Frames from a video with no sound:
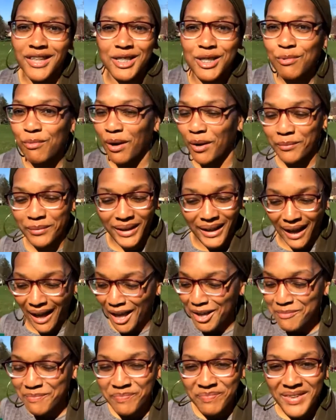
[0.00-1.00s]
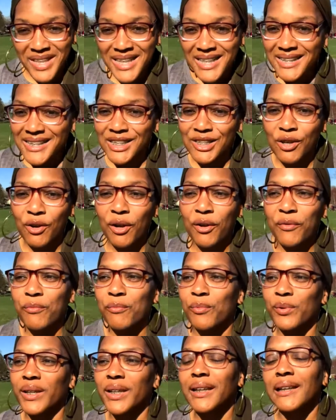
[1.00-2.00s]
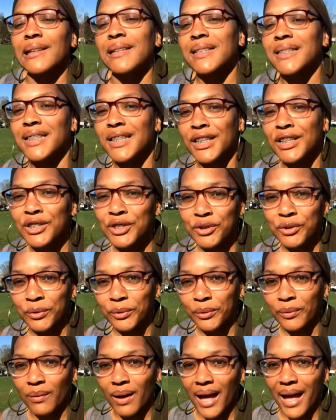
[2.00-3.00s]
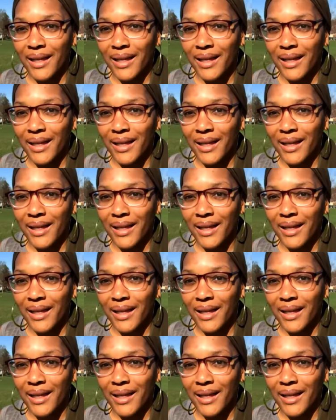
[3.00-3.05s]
is what we got. So if we continue